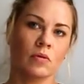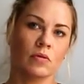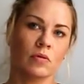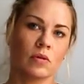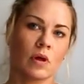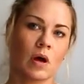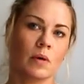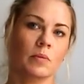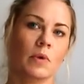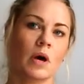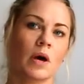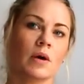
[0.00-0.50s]

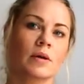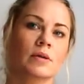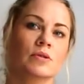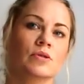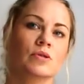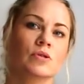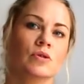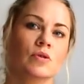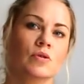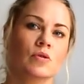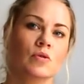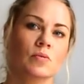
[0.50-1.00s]
that I'm going
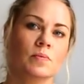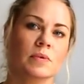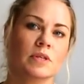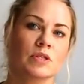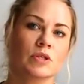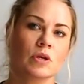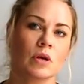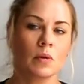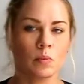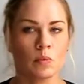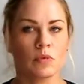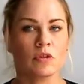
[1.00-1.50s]
to be
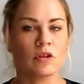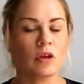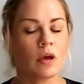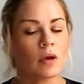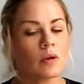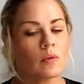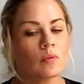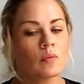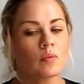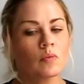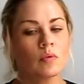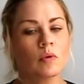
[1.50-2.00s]
doing with
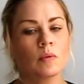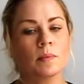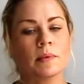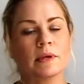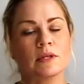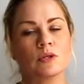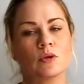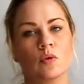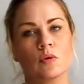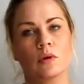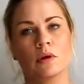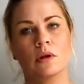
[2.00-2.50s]
you will be
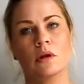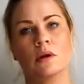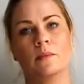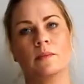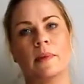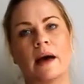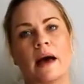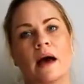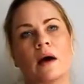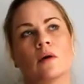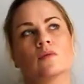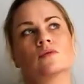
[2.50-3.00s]
talking
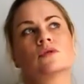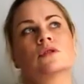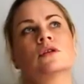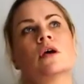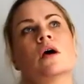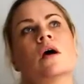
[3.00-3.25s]
about